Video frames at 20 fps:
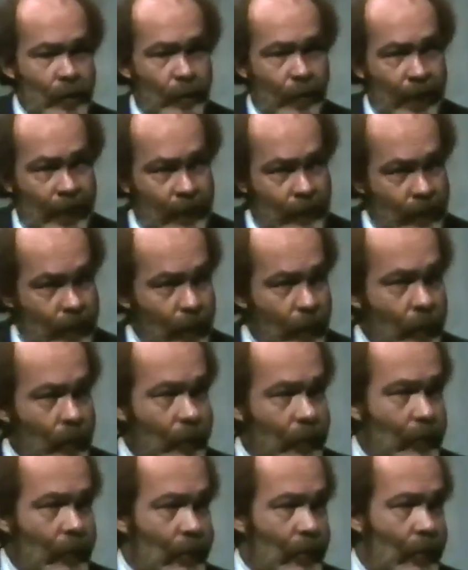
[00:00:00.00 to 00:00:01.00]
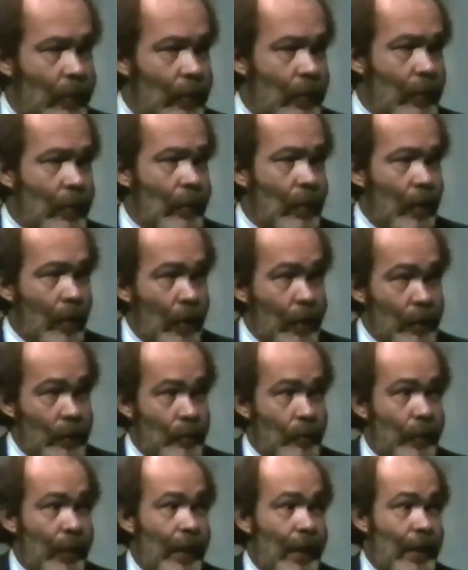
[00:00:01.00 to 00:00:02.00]
by stroke, caused
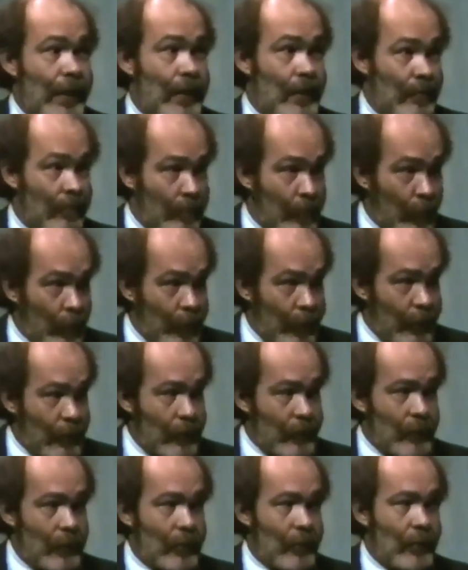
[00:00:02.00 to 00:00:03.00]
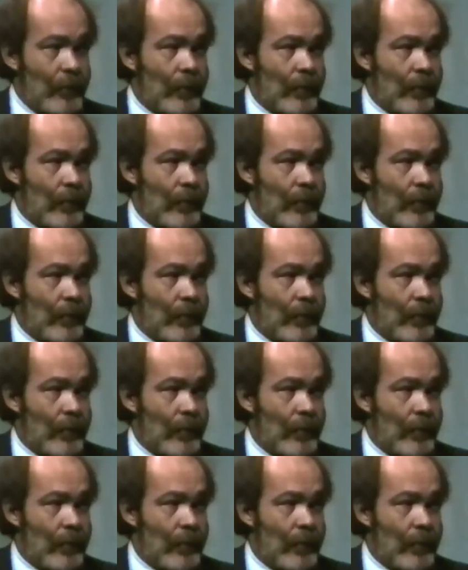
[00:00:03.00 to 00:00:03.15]
by bullet,